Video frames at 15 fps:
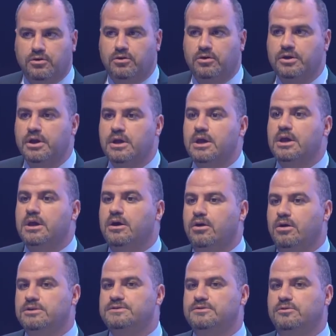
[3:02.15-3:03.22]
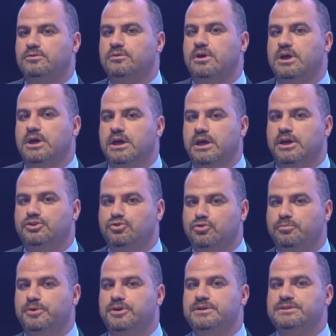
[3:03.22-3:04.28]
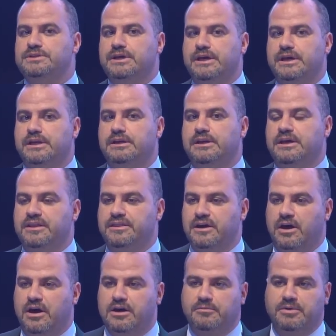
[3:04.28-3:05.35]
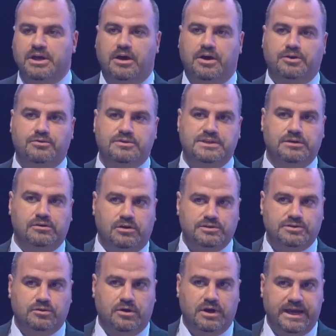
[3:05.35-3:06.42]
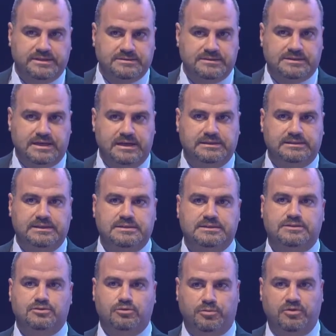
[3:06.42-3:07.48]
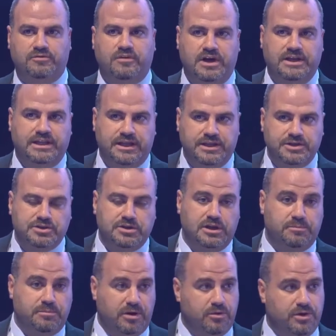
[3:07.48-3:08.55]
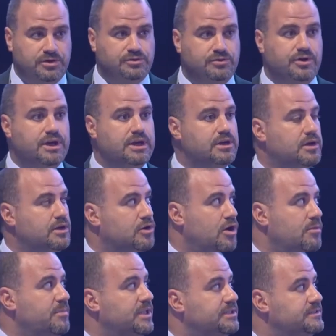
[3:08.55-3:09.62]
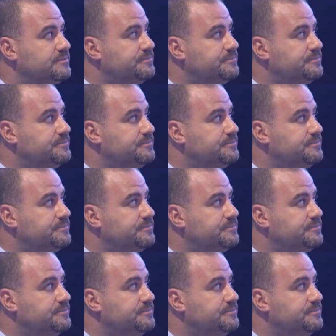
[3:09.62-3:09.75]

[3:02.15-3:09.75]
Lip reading: or also troopers in the army are using also exoskeletons to provide additional power during combat.